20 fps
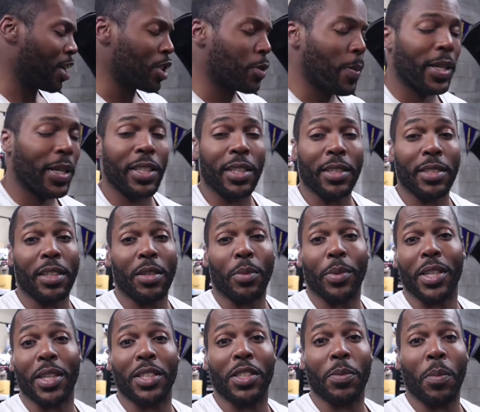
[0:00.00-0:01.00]
Especially considering
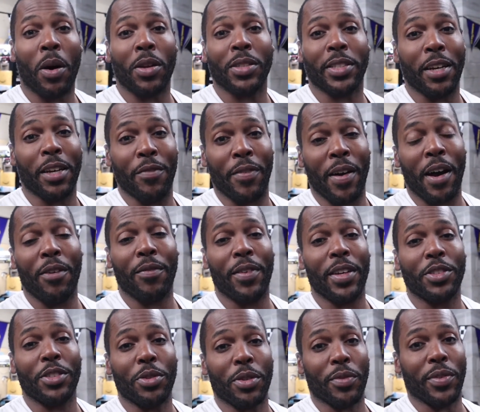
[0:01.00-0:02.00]
with as small as that valve
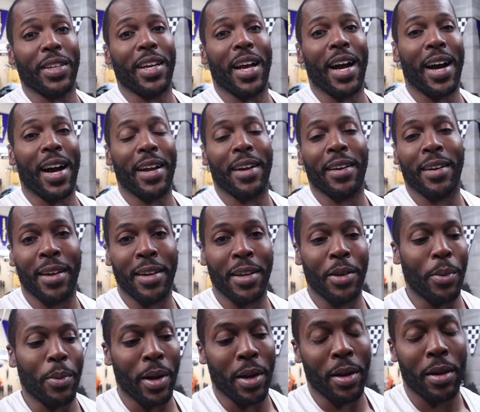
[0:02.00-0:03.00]
is, you can really hide it
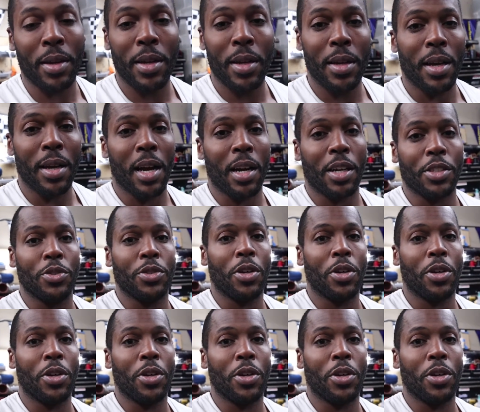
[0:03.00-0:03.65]
anywhere because uh,